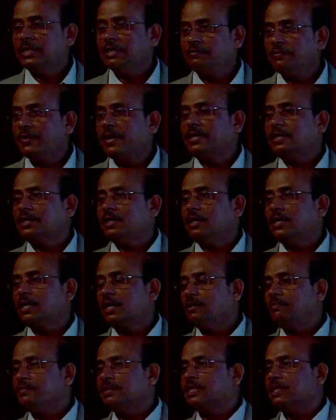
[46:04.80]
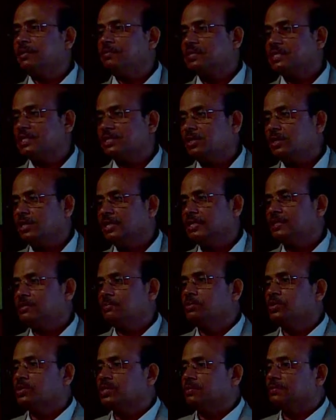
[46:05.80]
In fact, RLV there was a challenge.
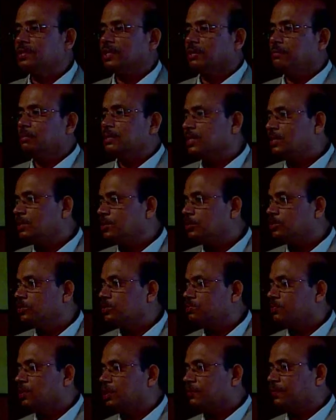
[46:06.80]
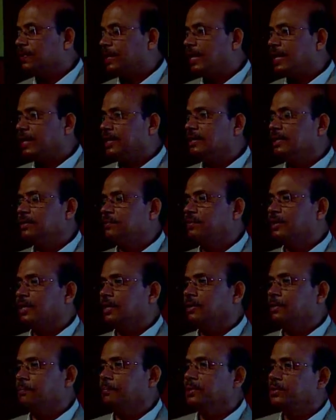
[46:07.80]
Most of the commercial tools what we had, they were
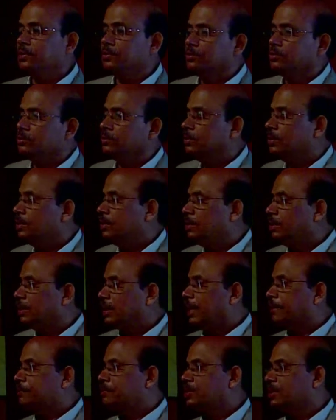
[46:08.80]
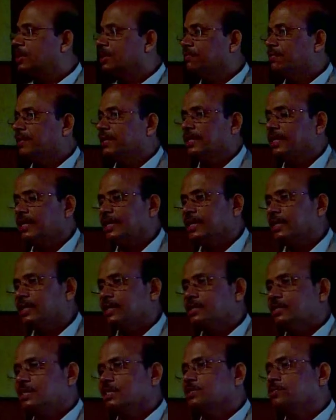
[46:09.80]
able to capture the flutter
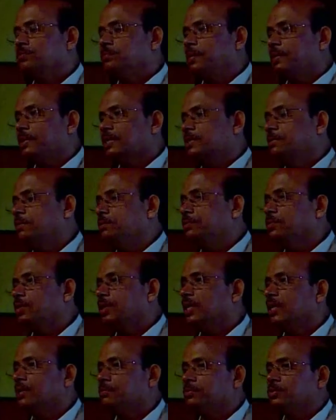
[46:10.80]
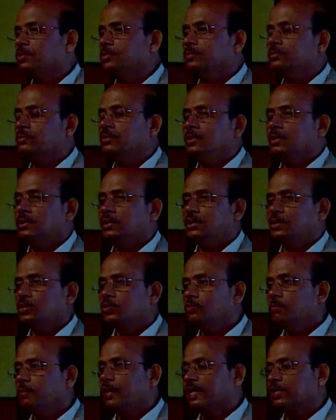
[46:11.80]
characteristics maximum only up to
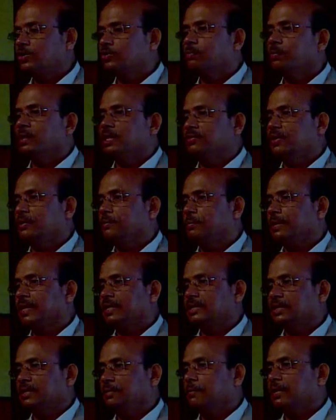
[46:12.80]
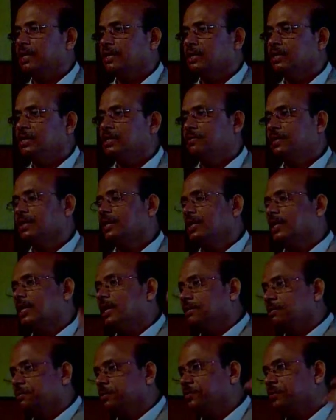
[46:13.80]
2 Mach, 2.5 Mach, 3 Mach. In fact,
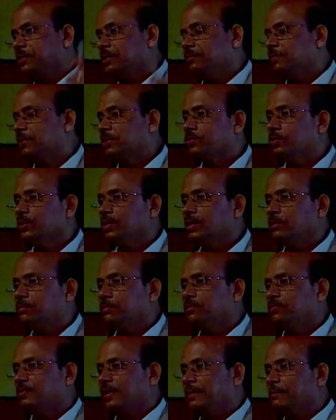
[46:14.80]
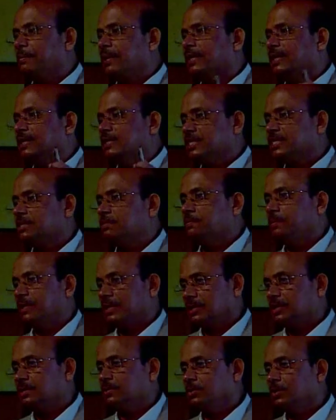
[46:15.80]
RLV was going up to 5 Mach and 6
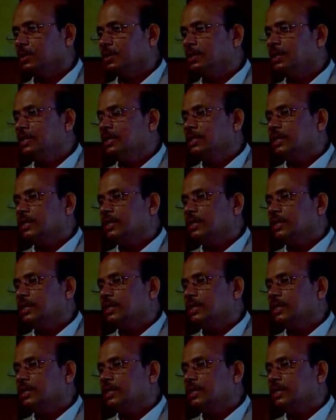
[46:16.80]
Mach. Okay.